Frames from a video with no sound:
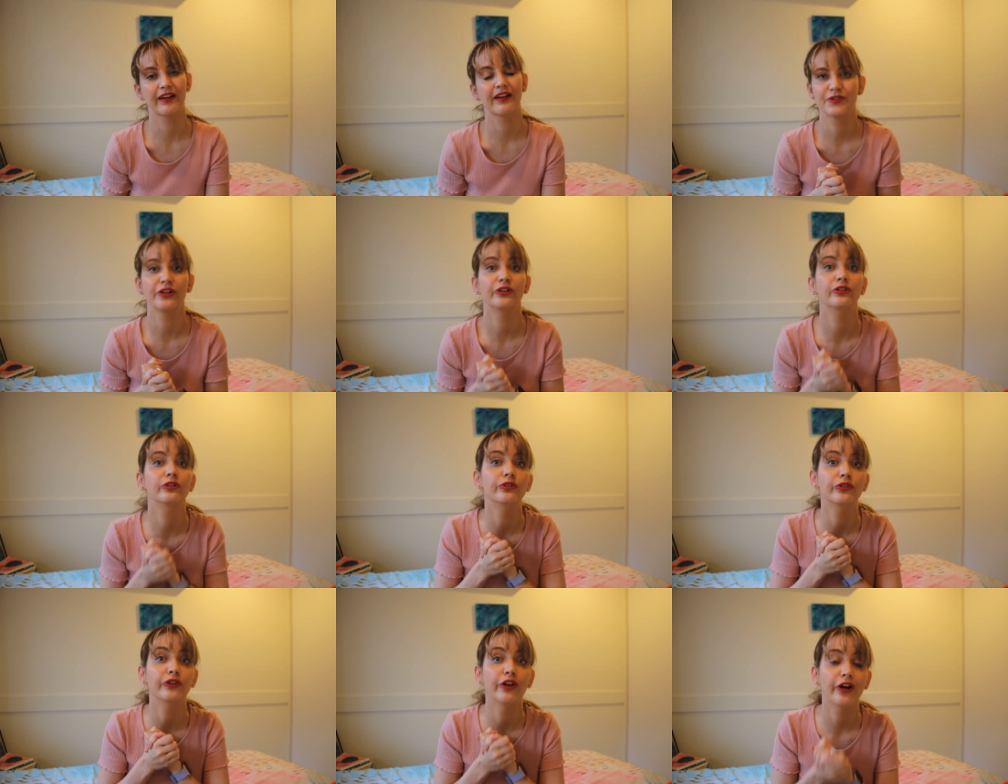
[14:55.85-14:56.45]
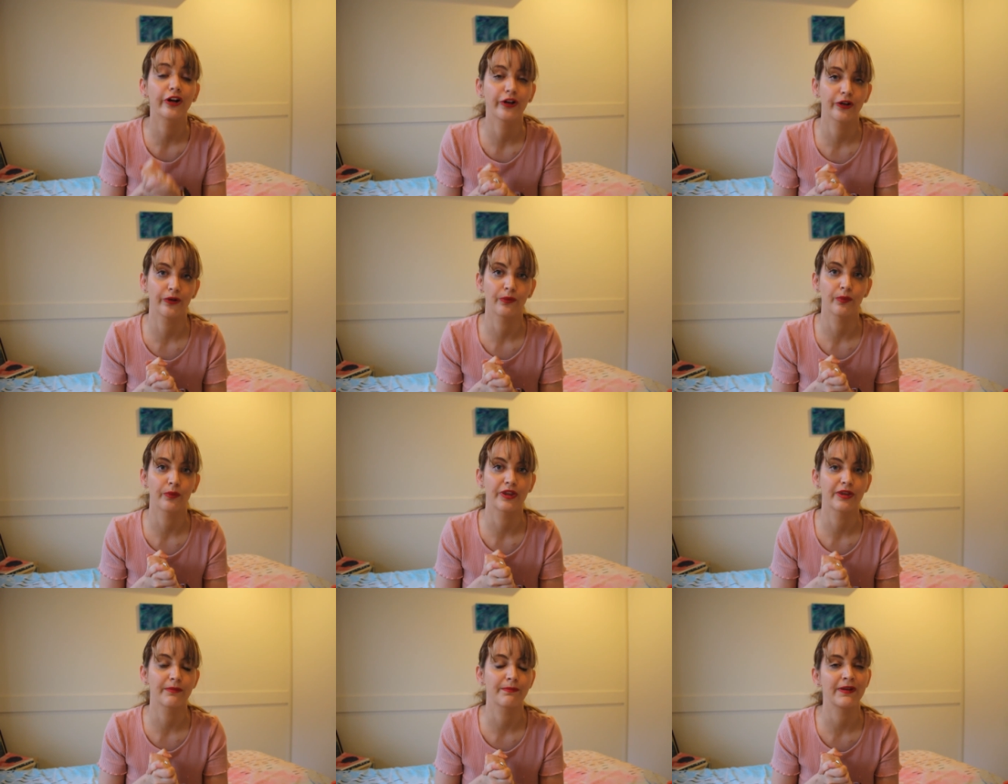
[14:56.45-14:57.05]
So learn
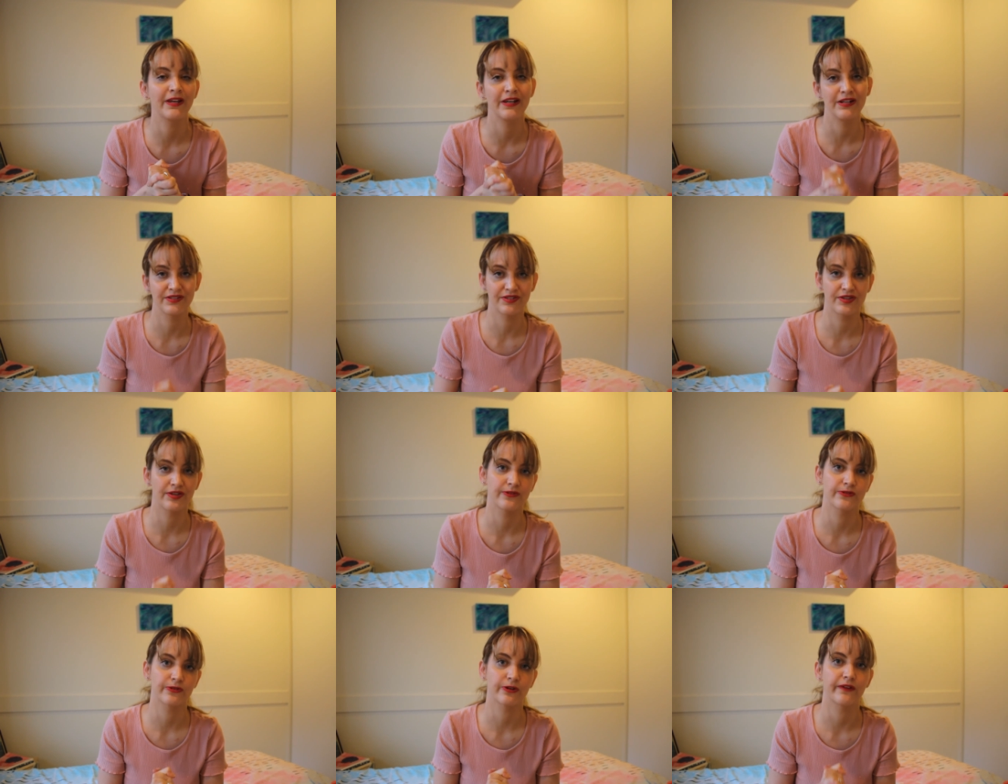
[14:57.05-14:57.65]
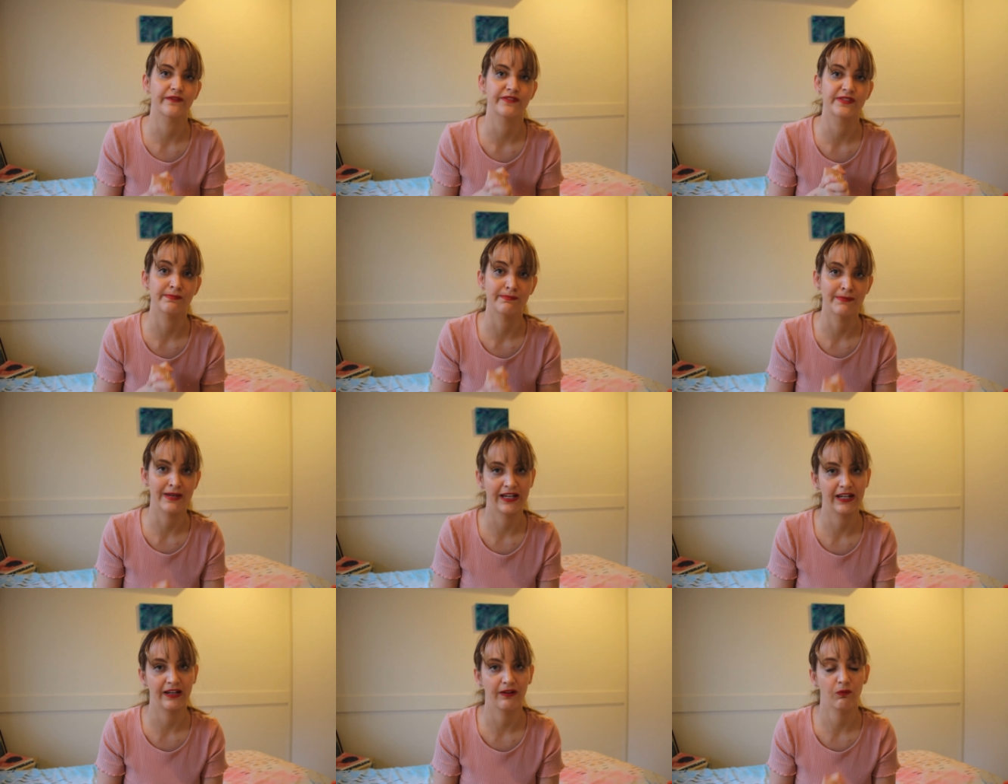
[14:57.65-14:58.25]
what the peaks and the troughs
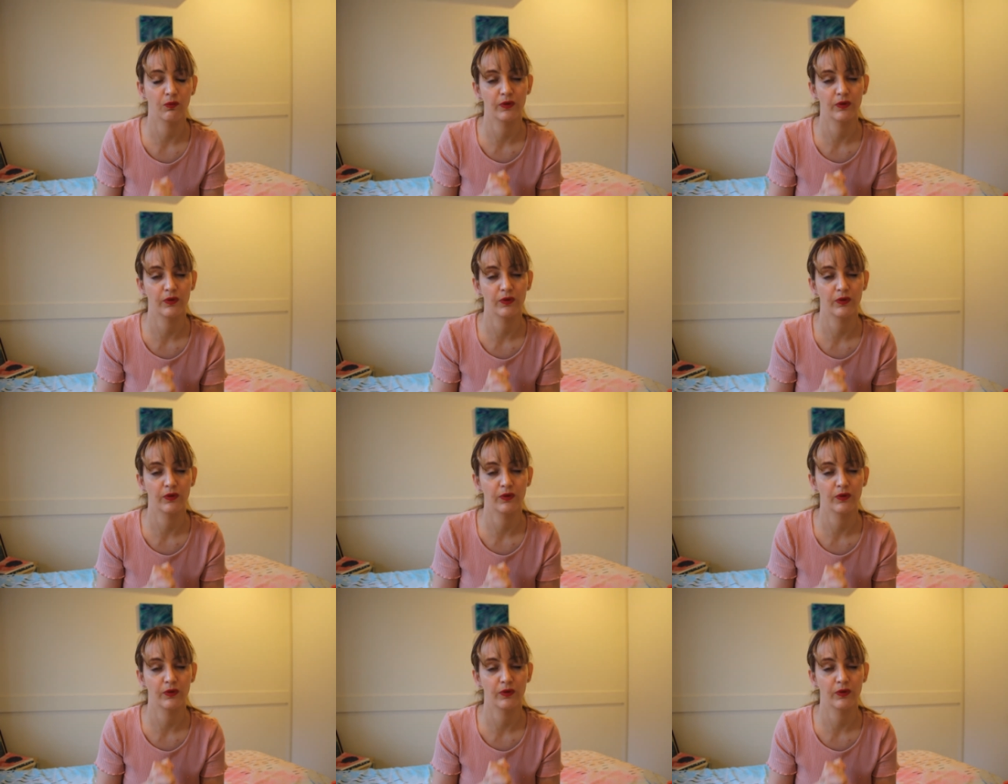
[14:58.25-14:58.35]
mean,